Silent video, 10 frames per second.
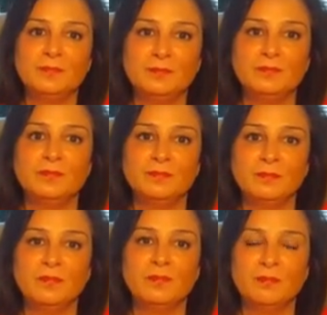
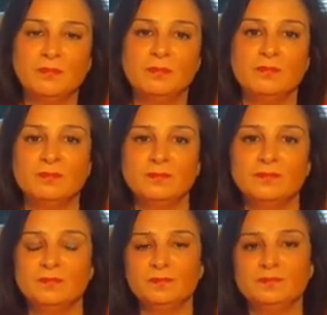
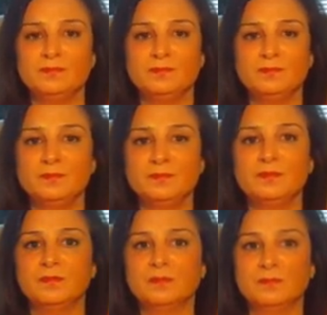
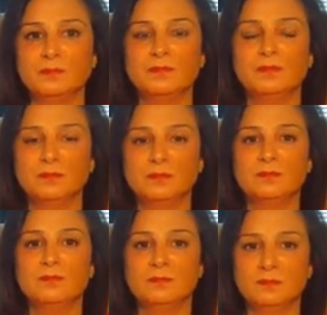
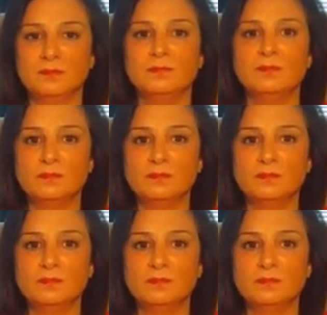This person isn't speaking.